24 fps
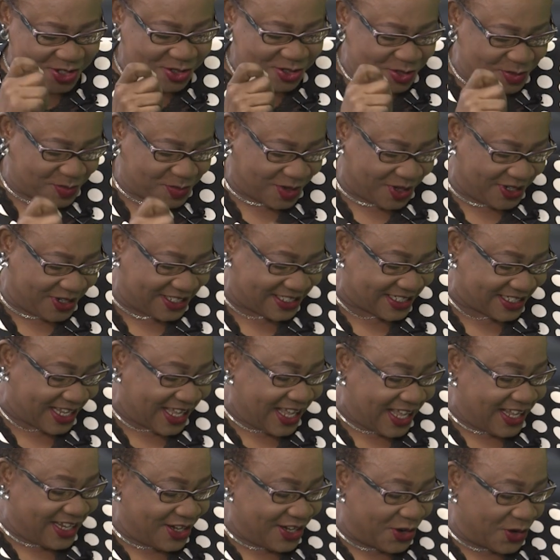Good point.
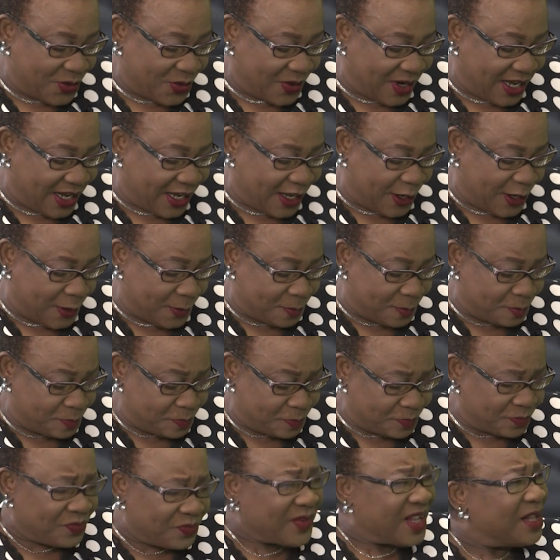Now,
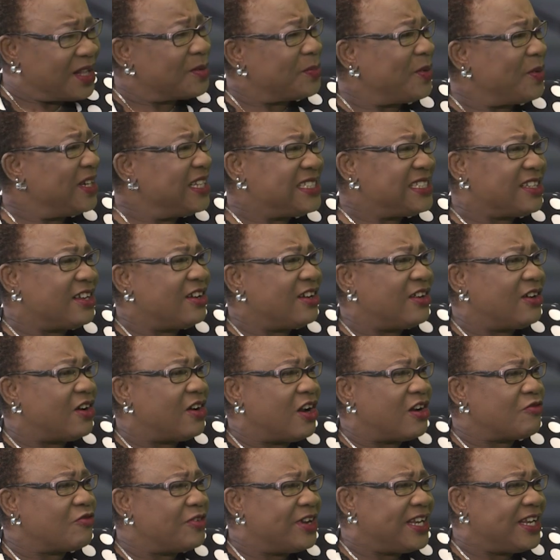police are
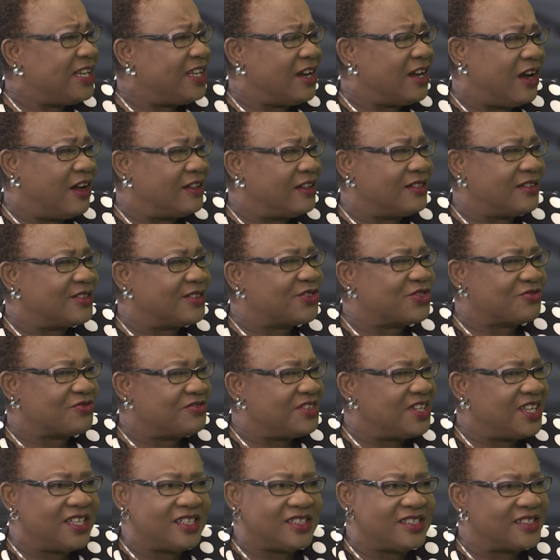already on the
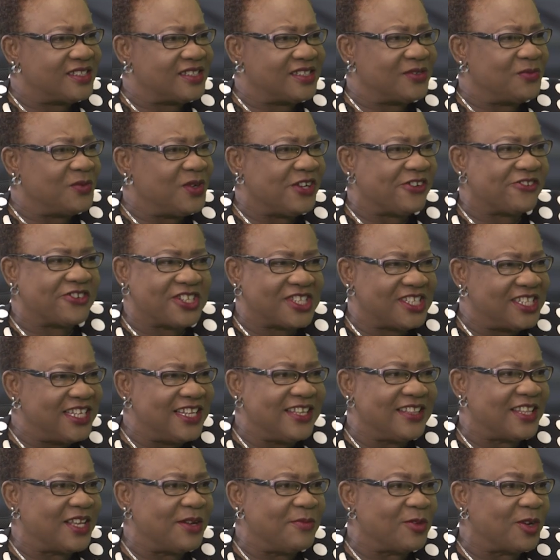streets. We are
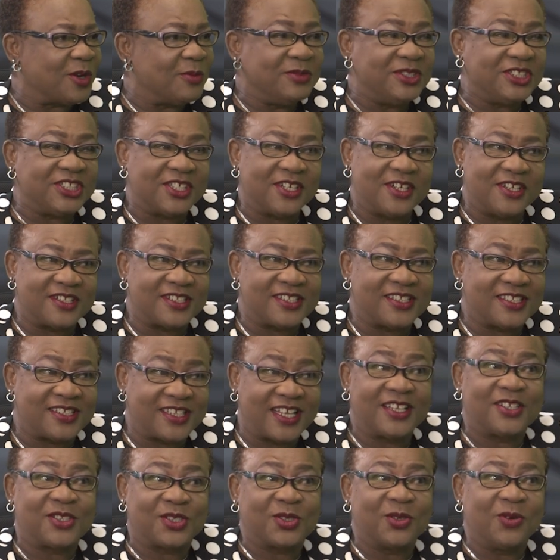seeing them. Commissioner
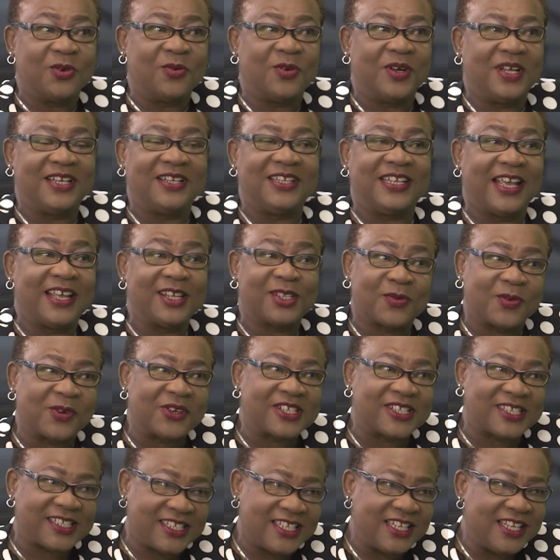said so, and yes, we are
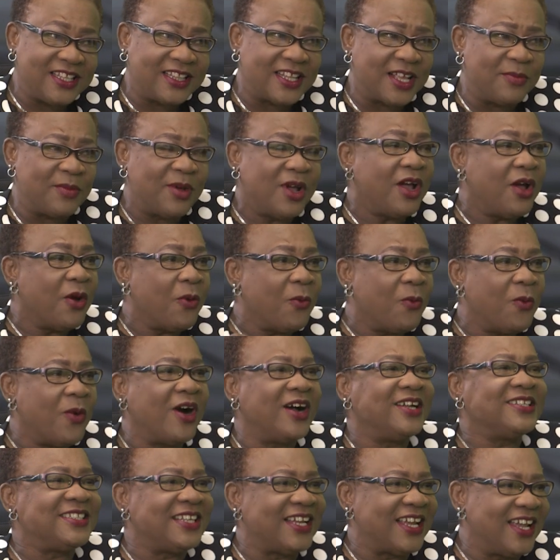seeing them. Yeah.
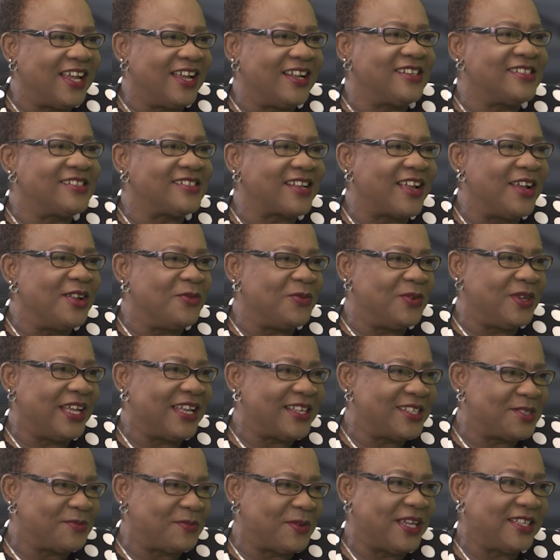What else can we
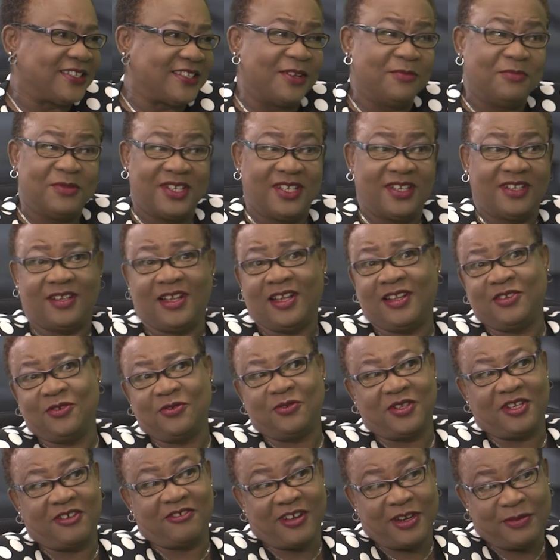expect? I mean, I know
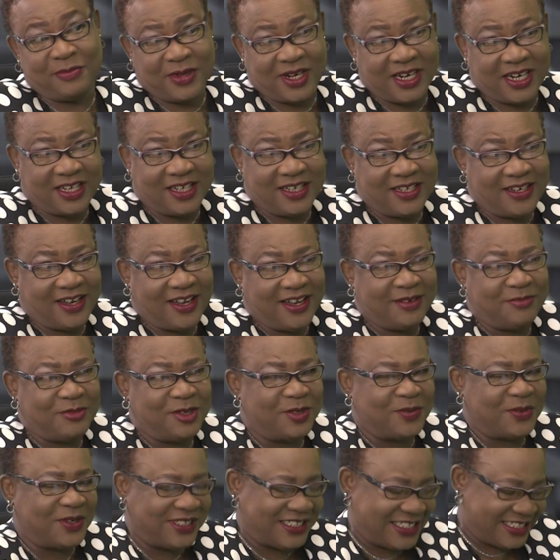the Grand Market now,
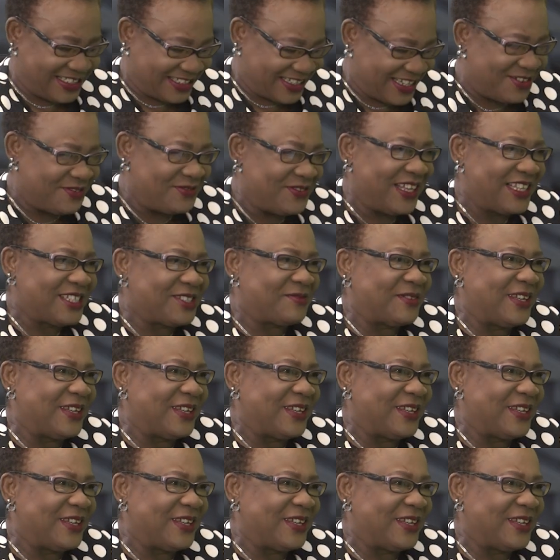but what else can we expect?